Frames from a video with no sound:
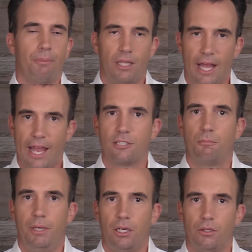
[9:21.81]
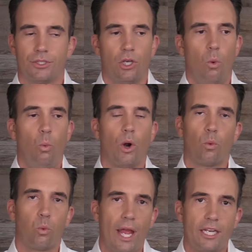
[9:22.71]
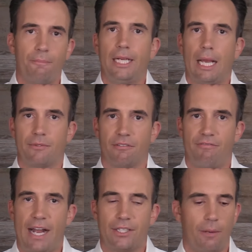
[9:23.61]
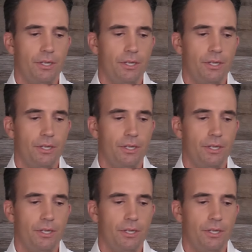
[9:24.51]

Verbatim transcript: plans built where rent becomes a factor.